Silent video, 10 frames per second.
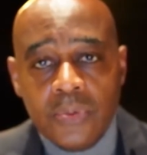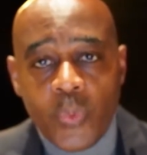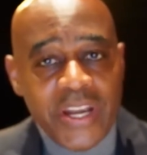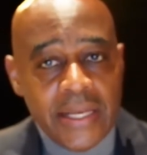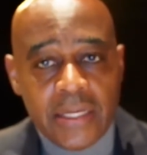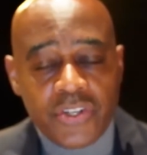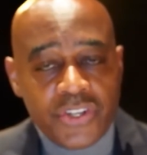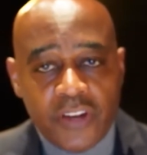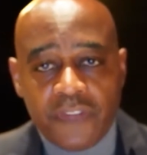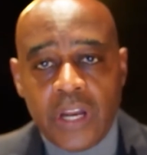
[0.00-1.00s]
We need to
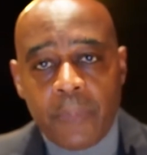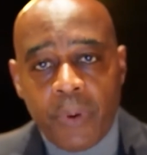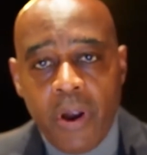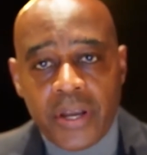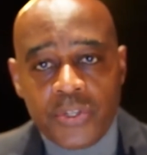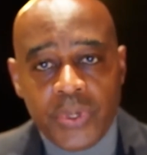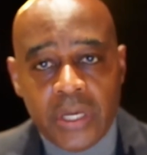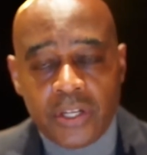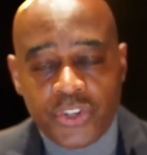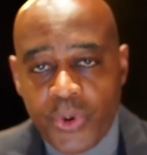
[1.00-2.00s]
shift our priorities. We
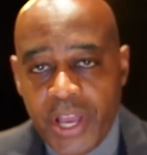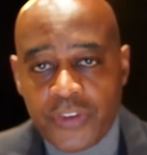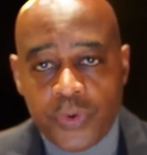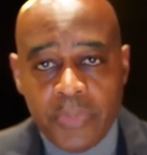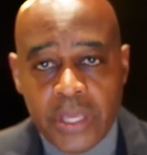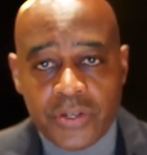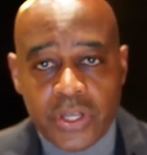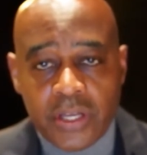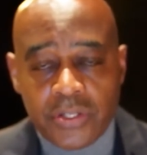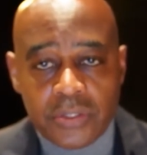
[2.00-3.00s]
need to transform the
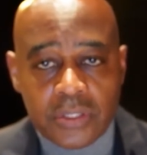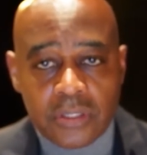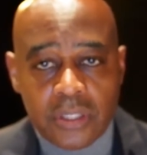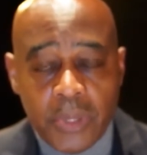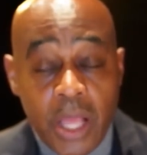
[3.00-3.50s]
educational system.